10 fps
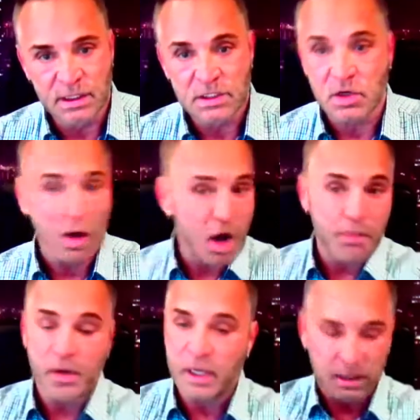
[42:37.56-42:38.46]
So
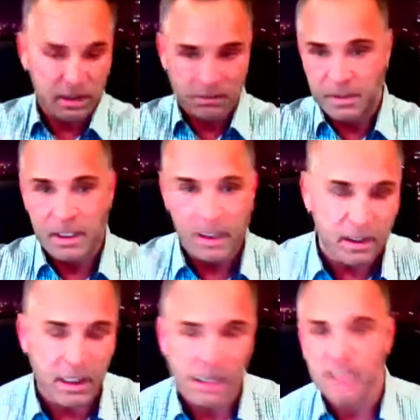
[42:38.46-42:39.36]
Aubrey,
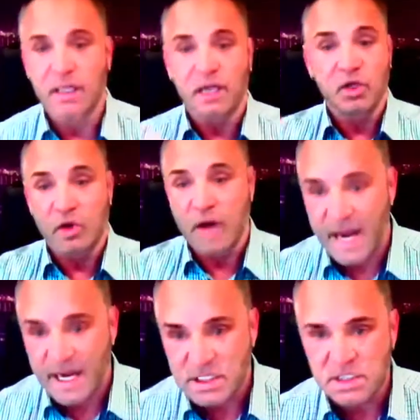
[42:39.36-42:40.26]
being your
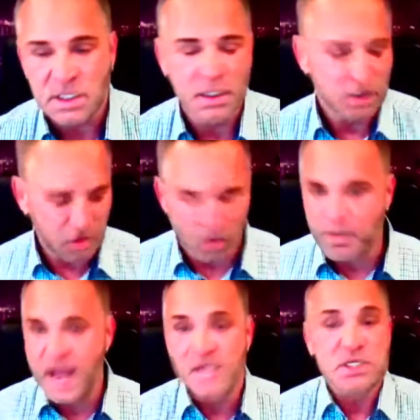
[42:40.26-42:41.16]
age, your
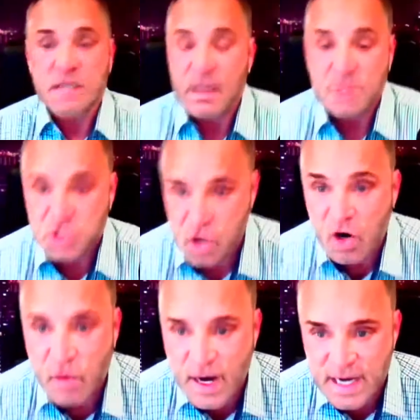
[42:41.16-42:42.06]
passion, I'm
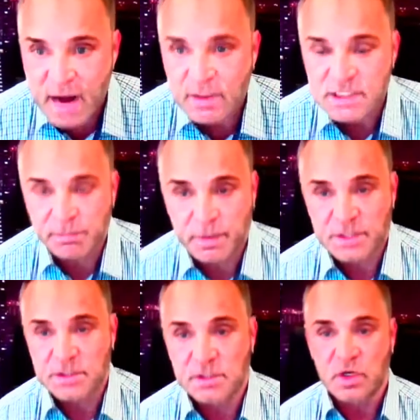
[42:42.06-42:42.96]
sure right now is in
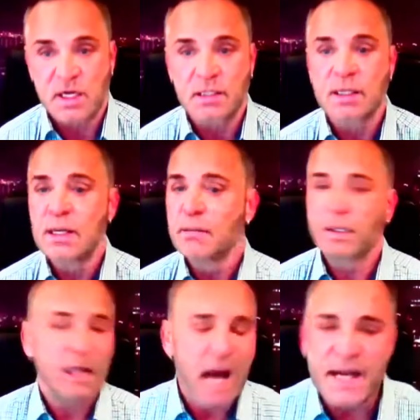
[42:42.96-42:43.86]
personal training,
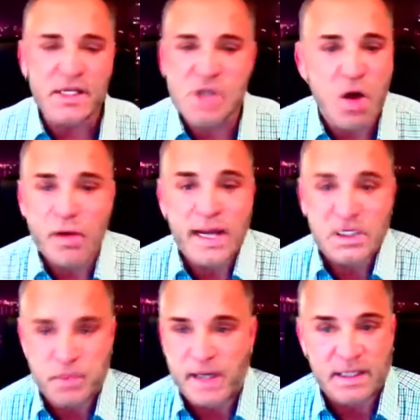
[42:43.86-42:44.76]
but I don't
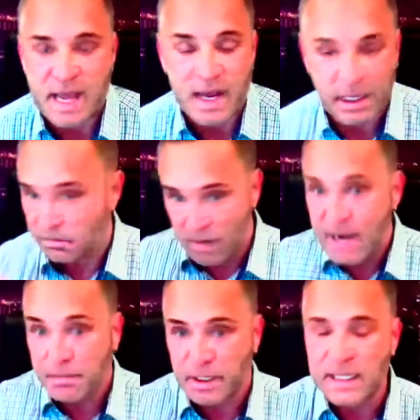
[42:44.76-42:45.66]
expect that. It
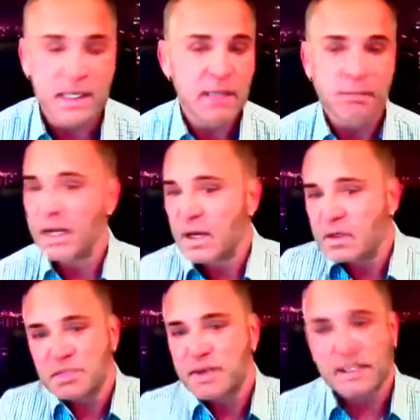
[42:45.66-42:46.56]
might be, but I
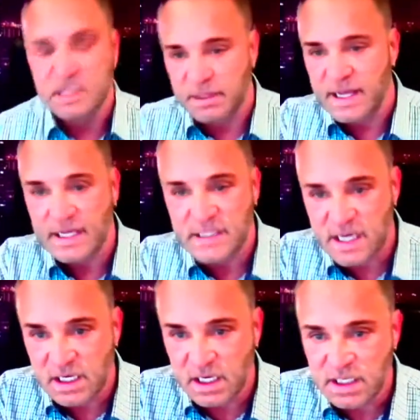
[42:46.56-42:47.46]
don't expect it to be that in
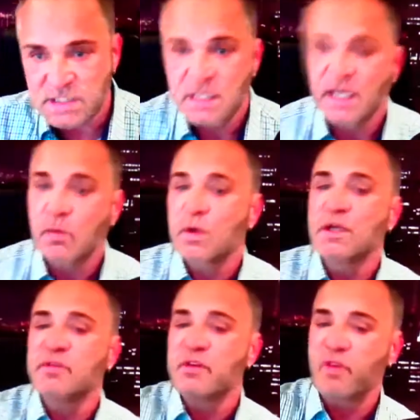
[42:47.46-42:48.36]
10 years. It
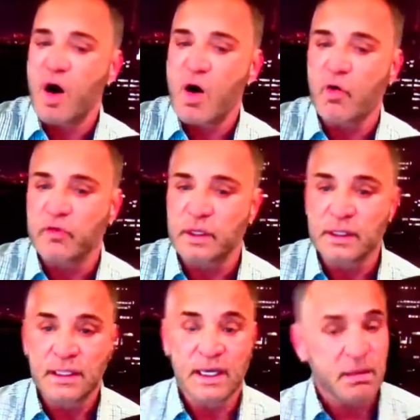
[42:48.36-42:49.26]
will have evolved,
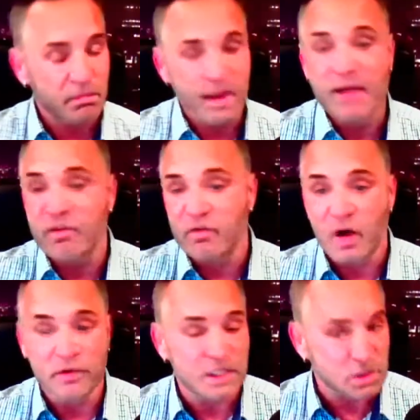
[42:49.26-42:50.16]
and it may have
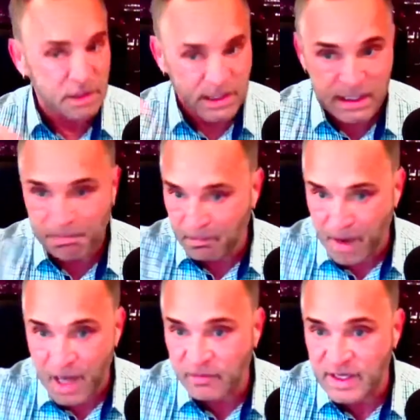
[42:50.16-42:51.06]
evolved into a deeper
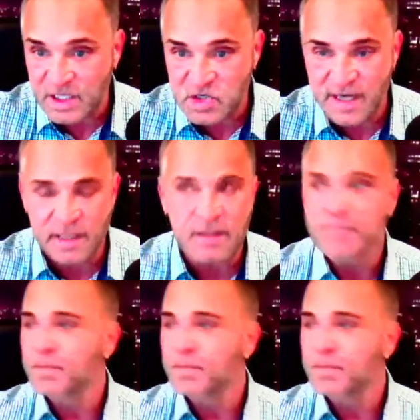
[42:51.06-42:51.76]
part of that training,